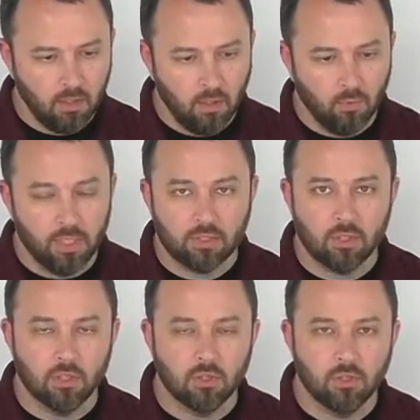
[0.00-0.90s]
Well, that's going
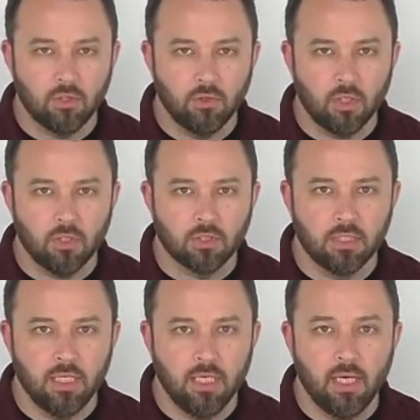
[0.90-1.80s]
to conclude our look
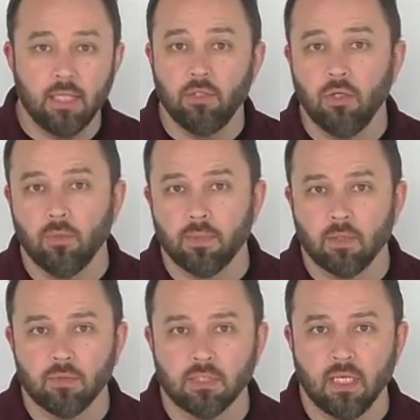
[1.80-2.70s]
today. I do hope that it
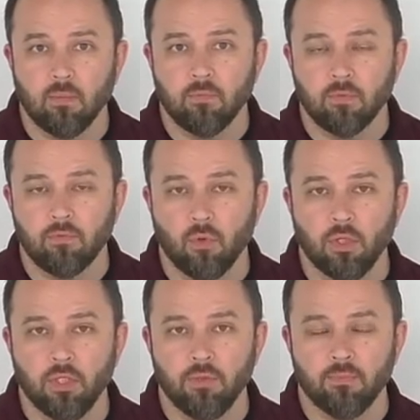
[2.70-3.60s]
was helpful for
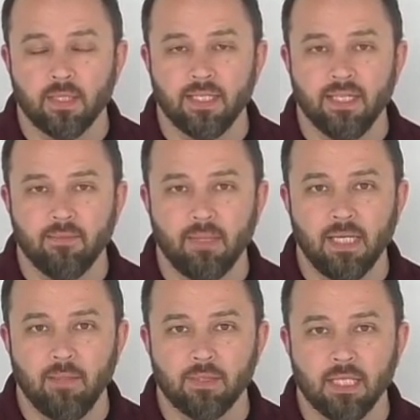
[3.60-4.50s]
you. Again, my
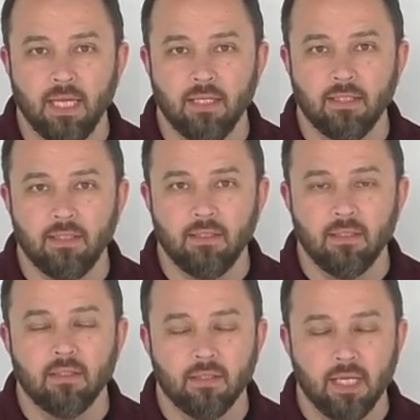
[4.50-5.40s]
name is Andy.
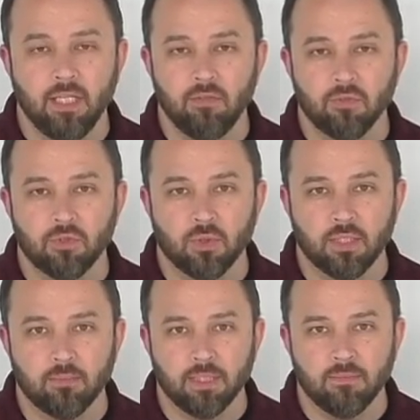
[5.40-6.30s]
Thank you for joining me.